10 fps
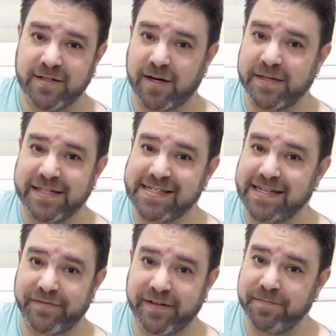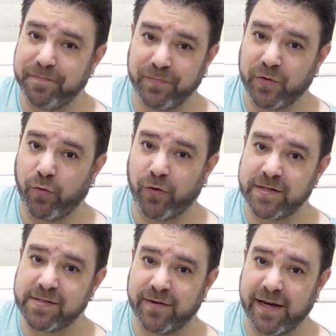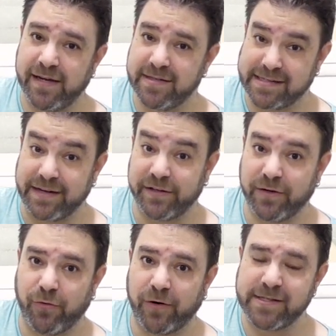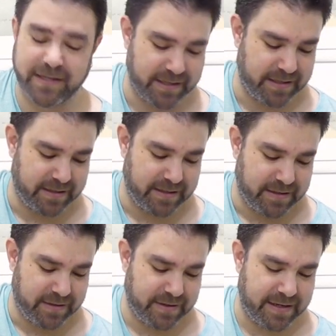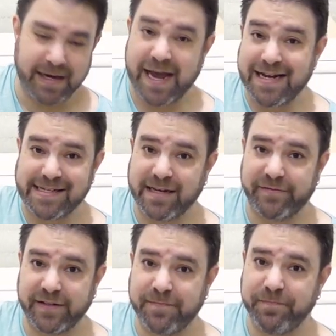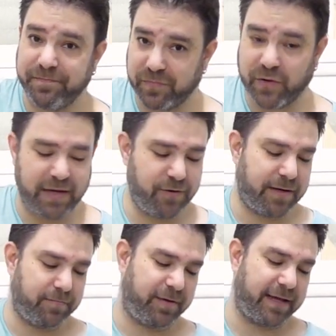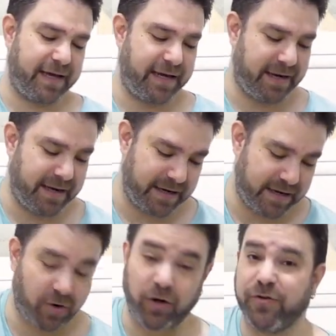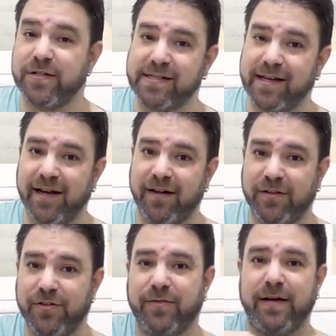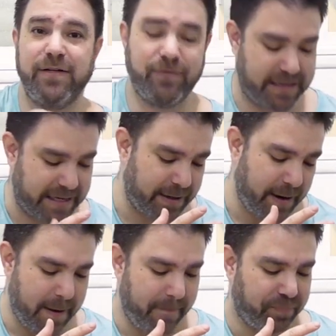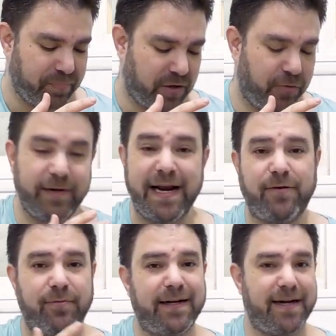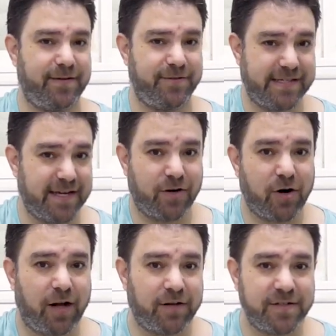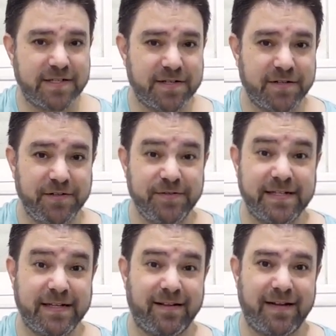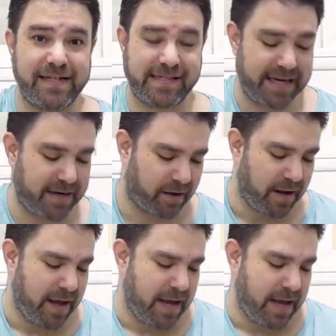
dominant 7 chords, okay, 7 chords, okay, A7, okay, you can play an altered scale, you can create really interesting colors using that scale.